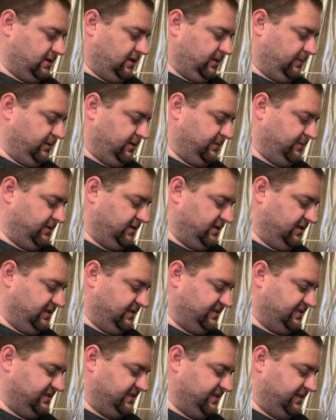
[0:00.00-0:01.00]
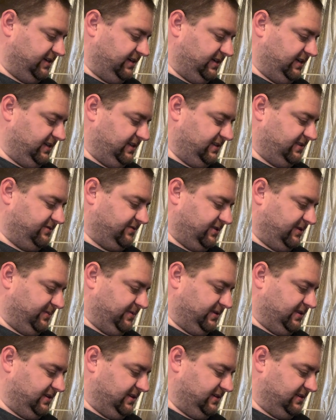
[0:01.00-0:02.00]
I'm going to put it in study. That's where I
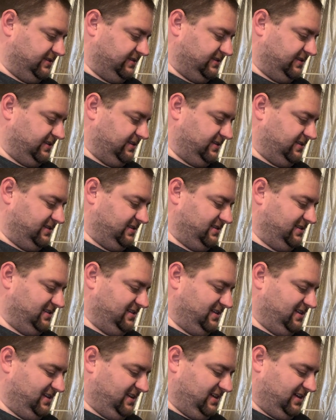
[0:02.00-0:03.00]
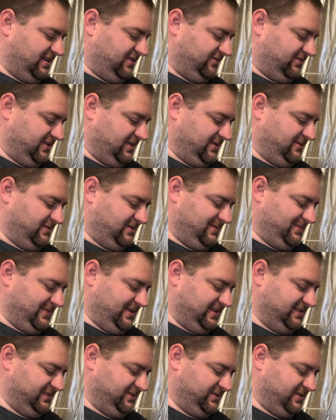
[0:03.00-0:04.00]
put things that I don't really want
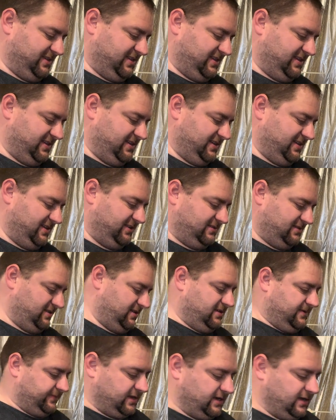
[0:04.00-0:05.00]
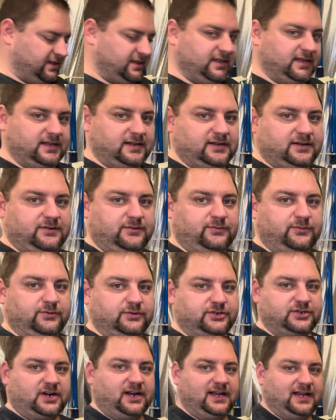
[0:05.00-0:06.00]
messed with. And then we'll
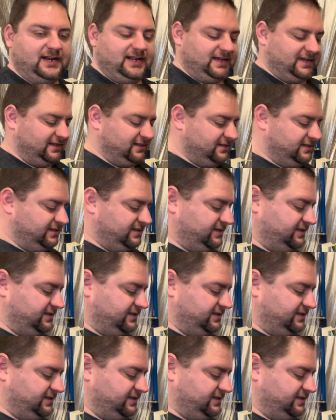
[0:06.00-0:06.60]
try it out.